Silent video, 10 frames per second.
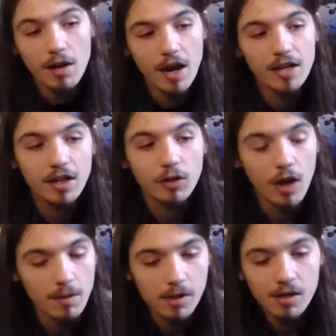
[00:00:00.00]
I need a
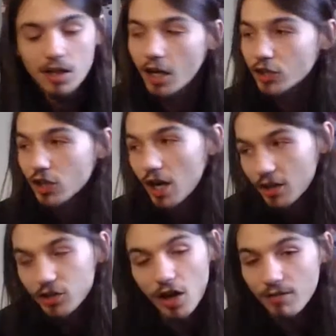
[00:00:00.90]
Kramer, and a
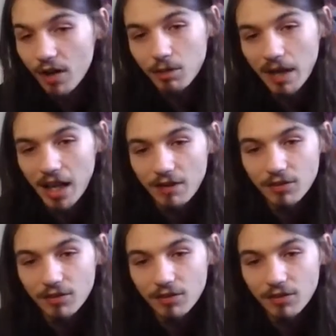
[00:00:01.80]
Charvel in my life.